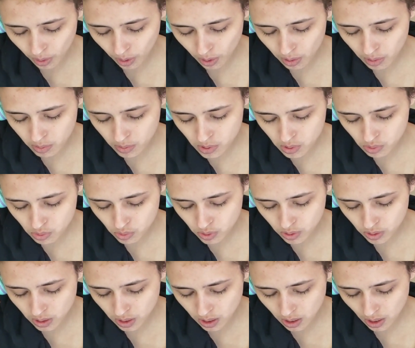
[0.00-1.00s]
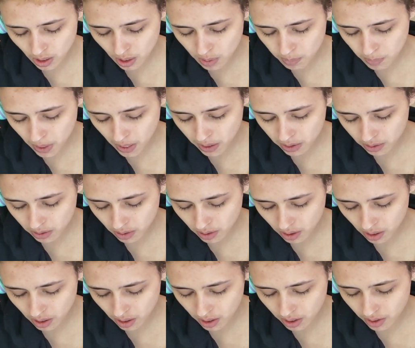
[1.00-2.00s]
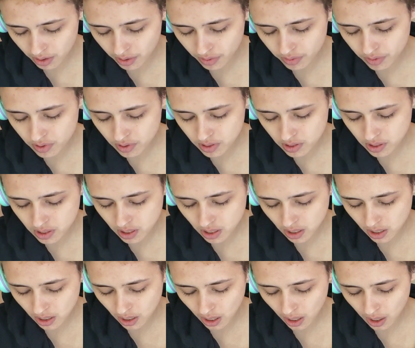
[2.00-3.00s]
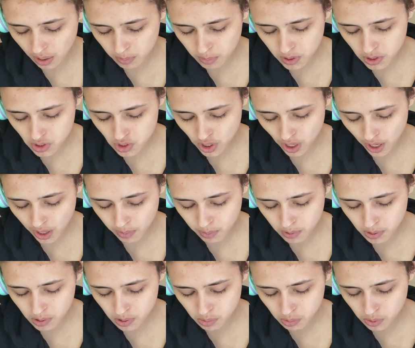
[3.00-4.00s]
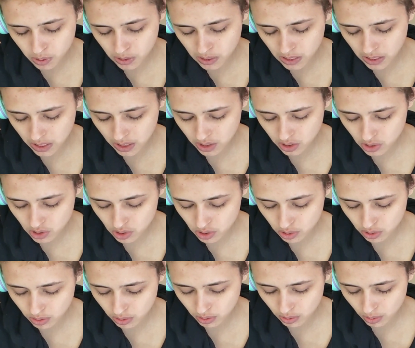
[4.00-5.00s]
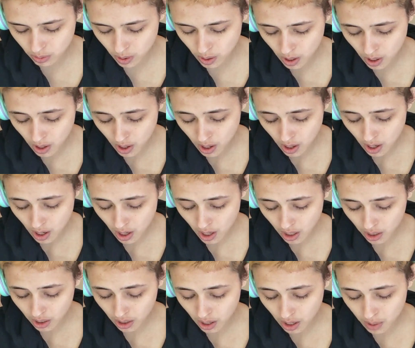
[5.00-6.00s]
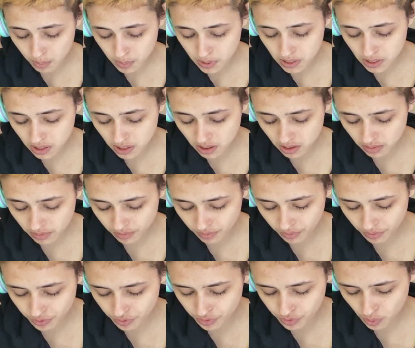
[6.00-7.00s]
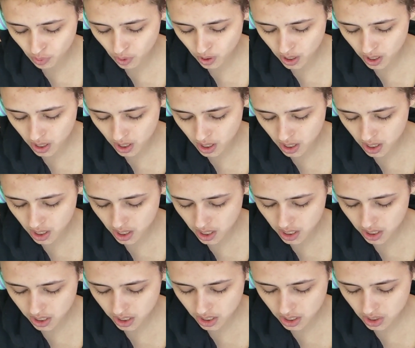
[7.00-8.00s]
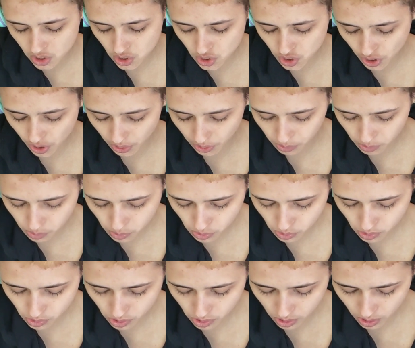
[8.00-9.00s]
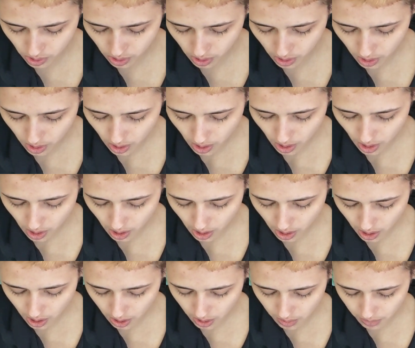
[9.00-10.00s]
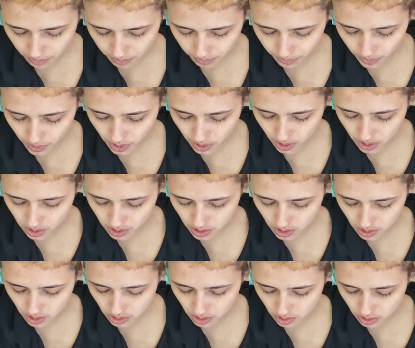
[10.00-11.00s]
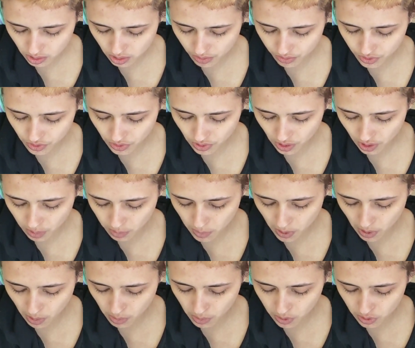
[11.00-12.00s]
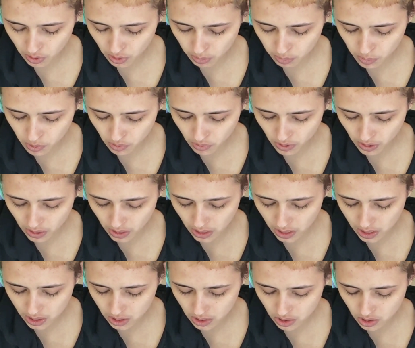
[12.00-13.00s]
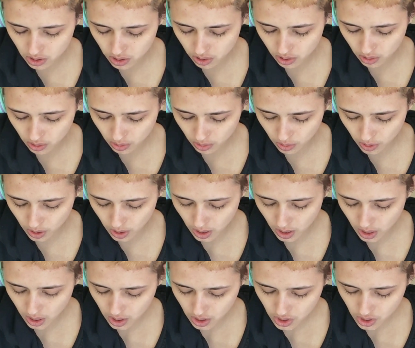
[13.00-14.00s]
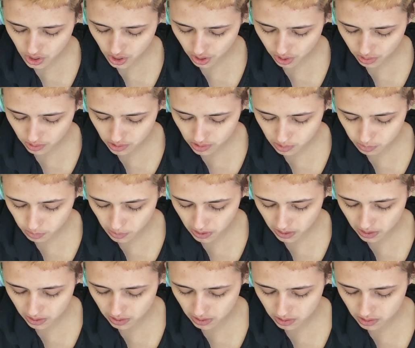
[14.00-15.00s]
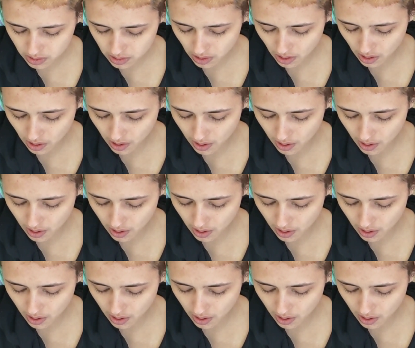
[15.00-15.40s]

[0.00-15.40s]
it was really a matter of seeing how much I was willing to accommodate for each host. Because you have to think about when you're moving into shared space